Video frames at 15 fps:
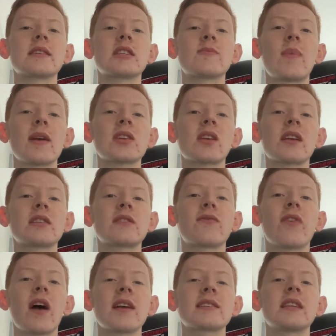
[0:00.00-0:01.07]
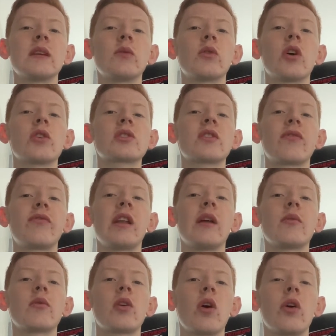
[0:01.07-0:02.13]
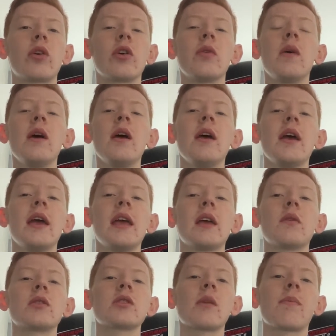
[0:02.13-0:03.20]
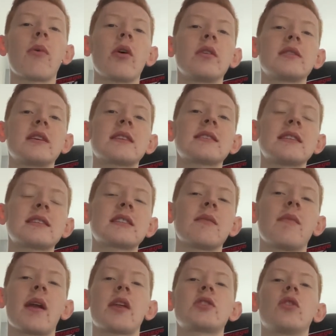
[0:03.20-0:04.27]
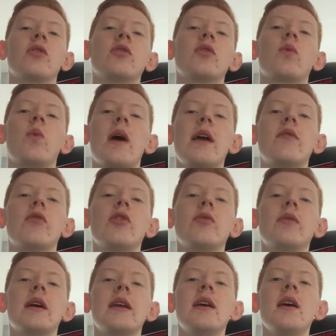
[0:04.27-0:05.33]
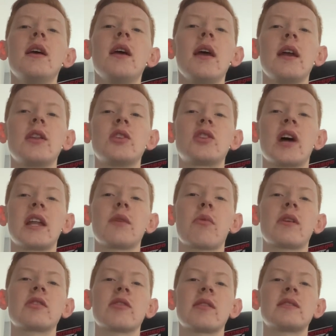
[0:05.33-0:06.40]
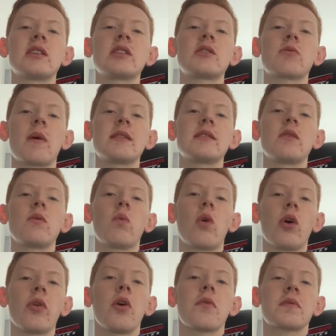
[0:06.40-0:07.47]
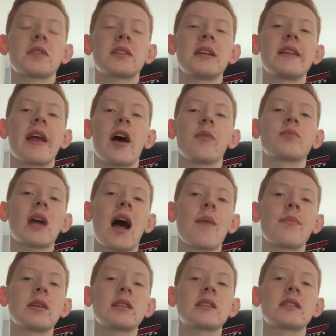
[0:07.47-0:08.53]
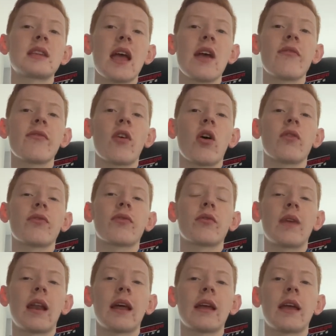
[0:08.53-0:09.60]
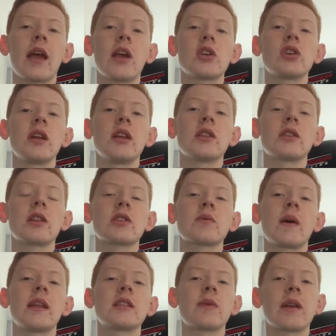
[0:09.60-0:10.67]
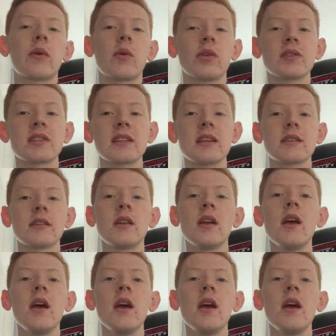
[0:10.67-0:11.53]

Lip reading: a specialist first team coach to Philip Koku, he was appointed assistant manager under Wayne Rooney in January 2021. Rosenior helped Derby stave off relegation in the 2021 season,